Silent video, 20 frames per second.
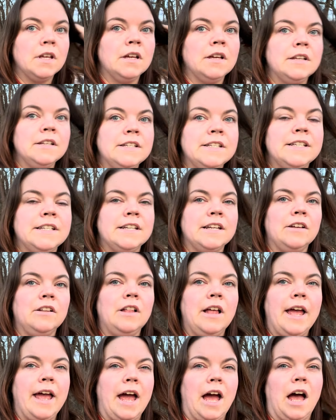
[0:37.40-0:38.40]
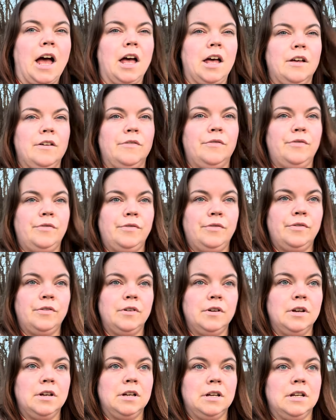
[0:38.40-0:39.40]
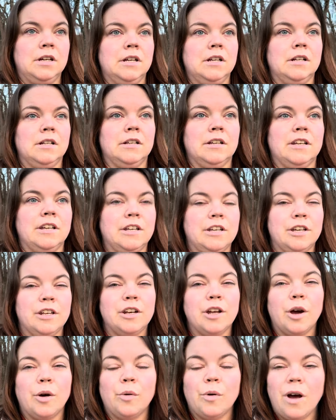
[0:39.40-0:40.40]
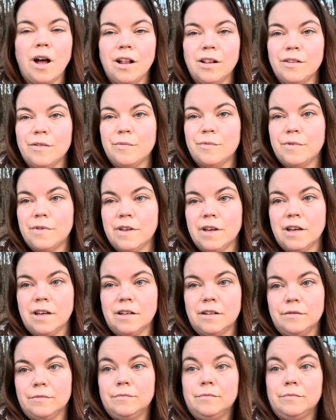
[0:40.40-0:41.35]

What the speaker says: Still have, all of the